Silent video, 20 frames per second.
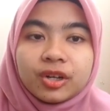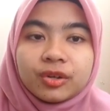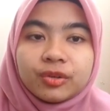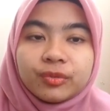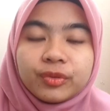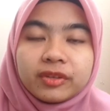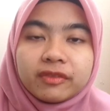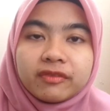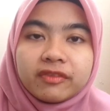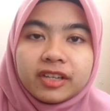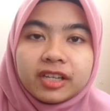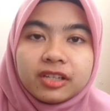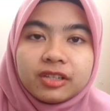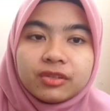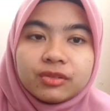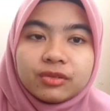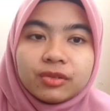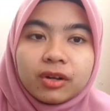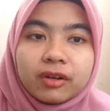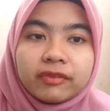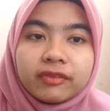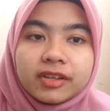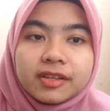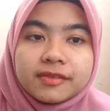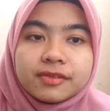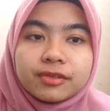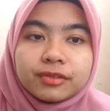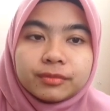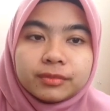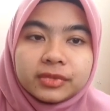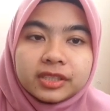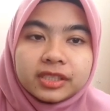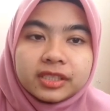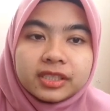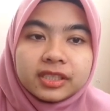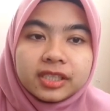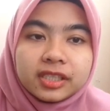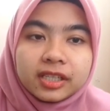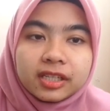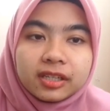with value of
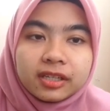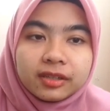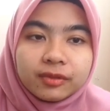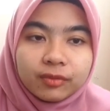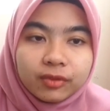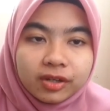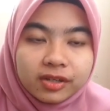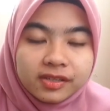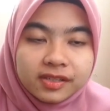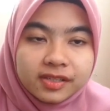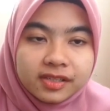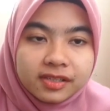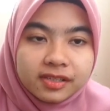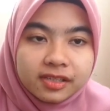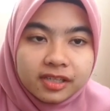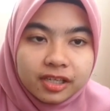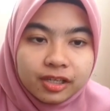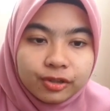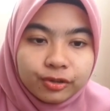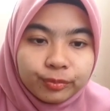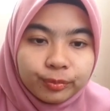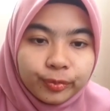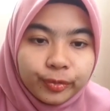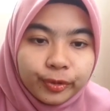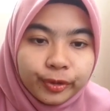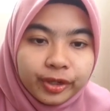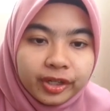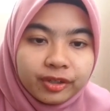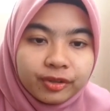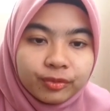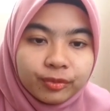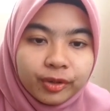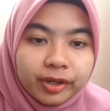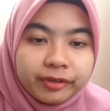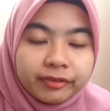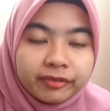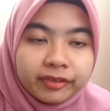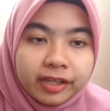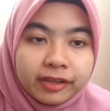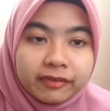isobond was 0.15
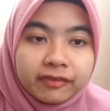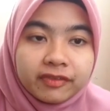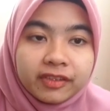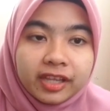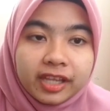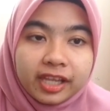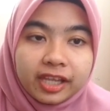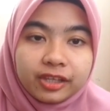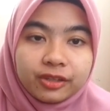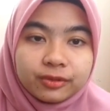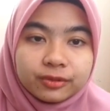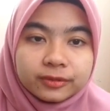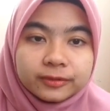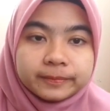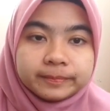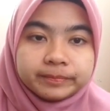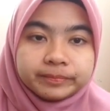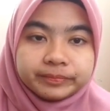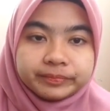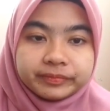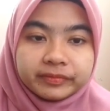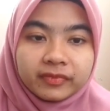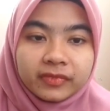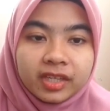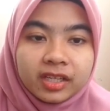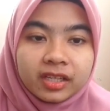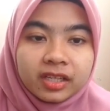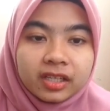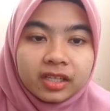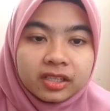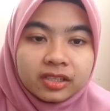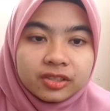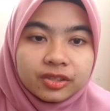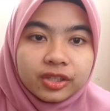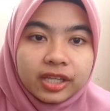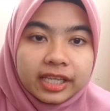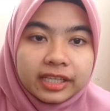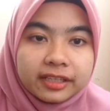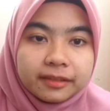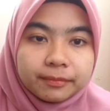AU. So
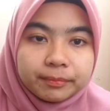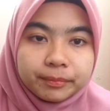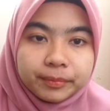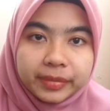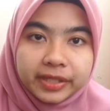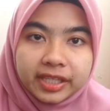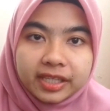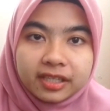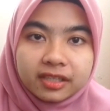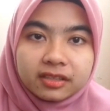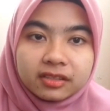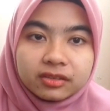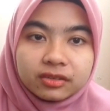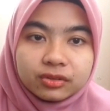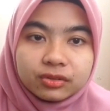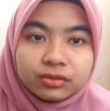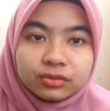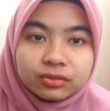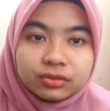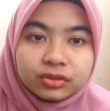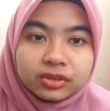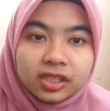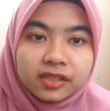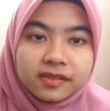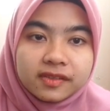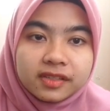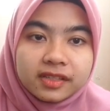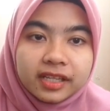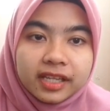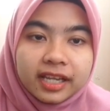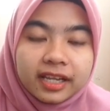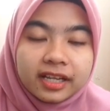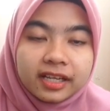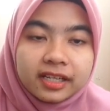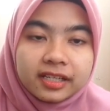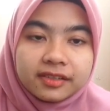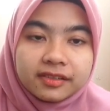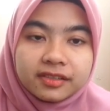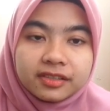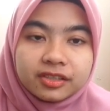at the peak
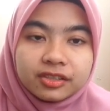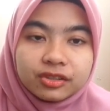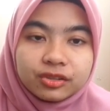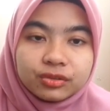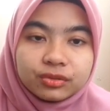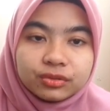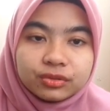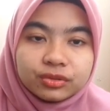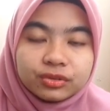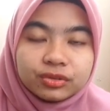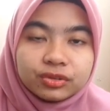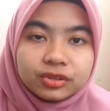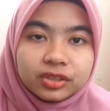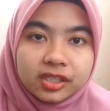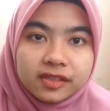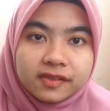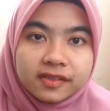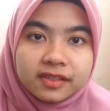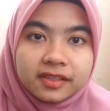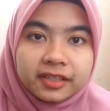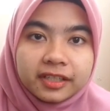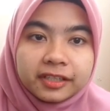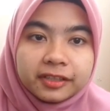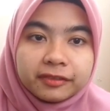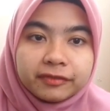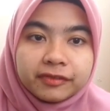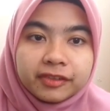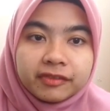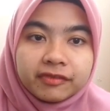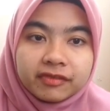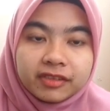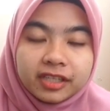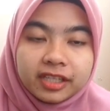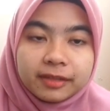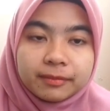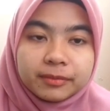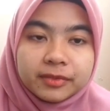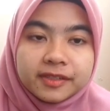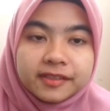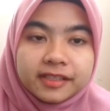2800 to 2950
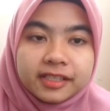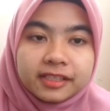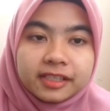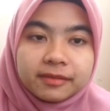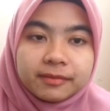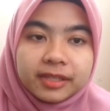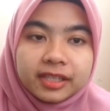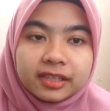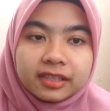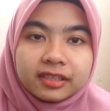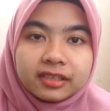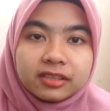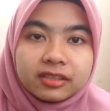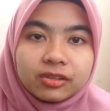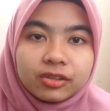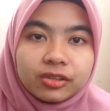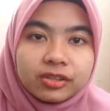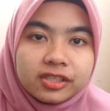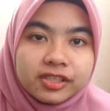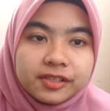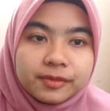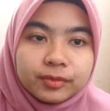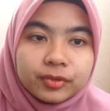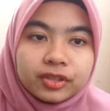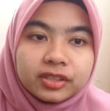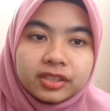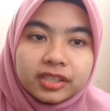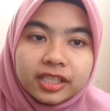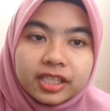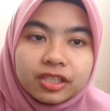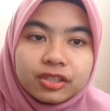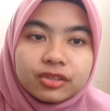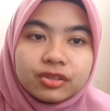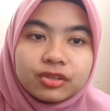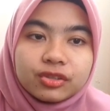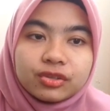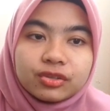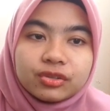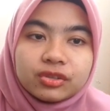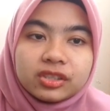per centimeter corresponding
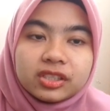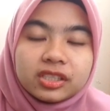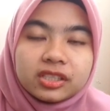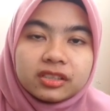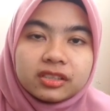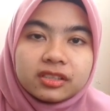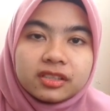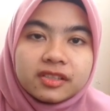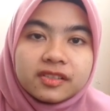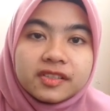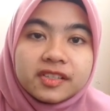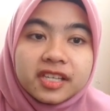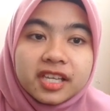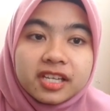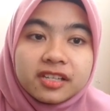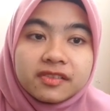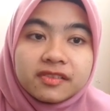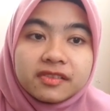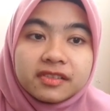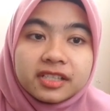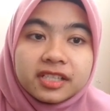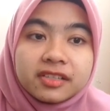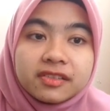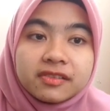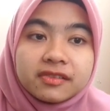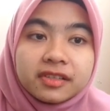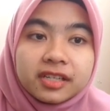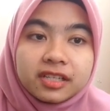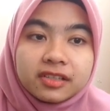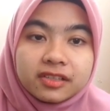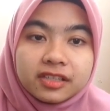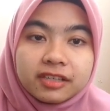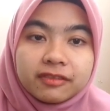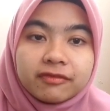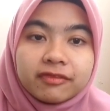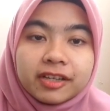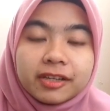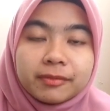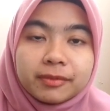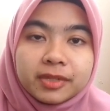to the CH3 stretching
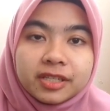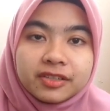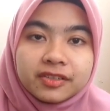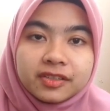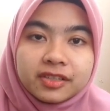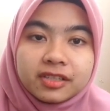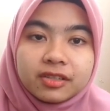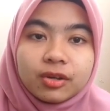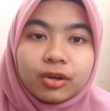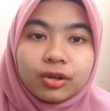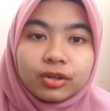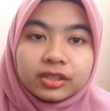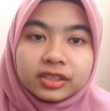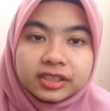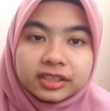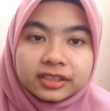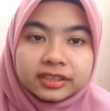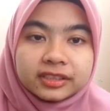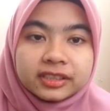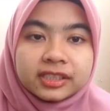vibration occur.